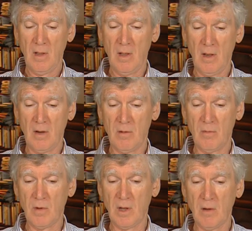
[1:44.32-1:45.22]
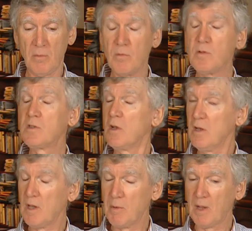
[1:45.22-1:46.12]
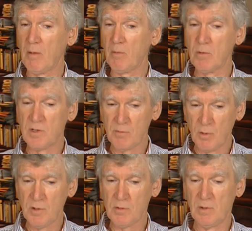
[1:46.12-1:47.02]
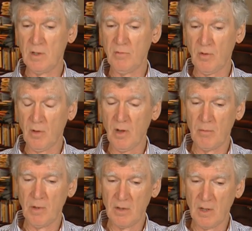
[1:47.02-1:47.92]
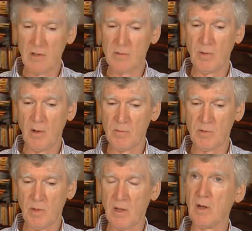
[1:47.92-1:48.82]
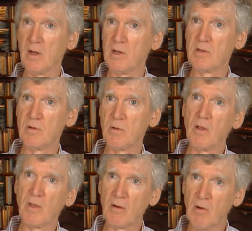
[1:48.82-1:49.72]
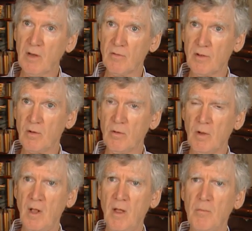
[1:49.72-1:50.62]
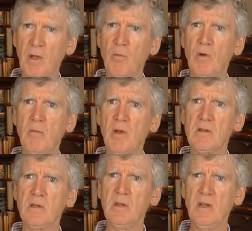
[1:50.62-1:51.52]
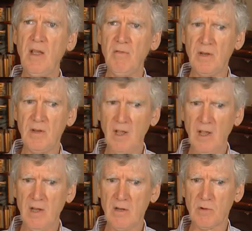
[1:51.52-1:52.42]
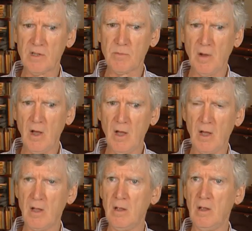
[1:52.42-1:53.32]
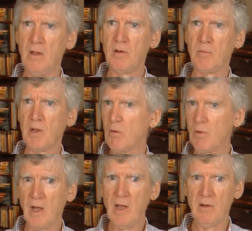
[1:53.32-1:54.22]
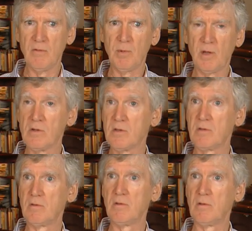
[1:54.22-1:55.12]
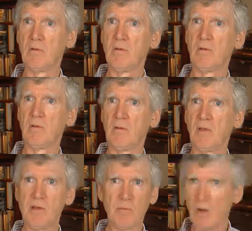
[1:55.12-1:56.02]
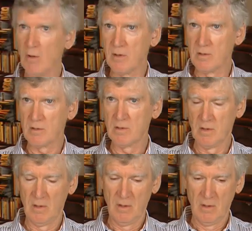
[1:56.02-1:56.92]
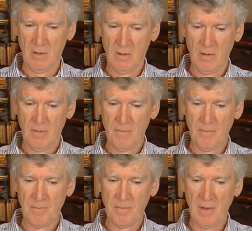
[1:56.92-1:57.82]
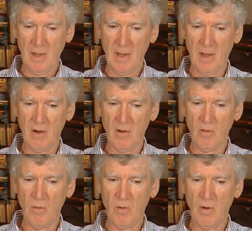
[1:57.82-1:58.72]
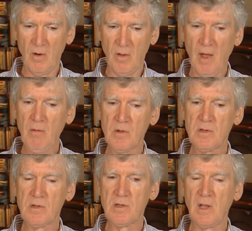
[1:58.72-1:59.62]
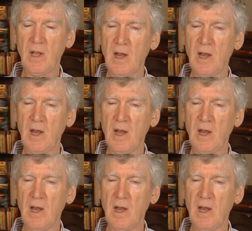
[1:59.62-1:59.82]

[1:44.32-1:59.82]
and we could certainly become good sportsmen. If we were going to beat those Poms, we could at least do it on the cricket field. But we must never dare to aspire to be creative, because that's beyond us. And that was the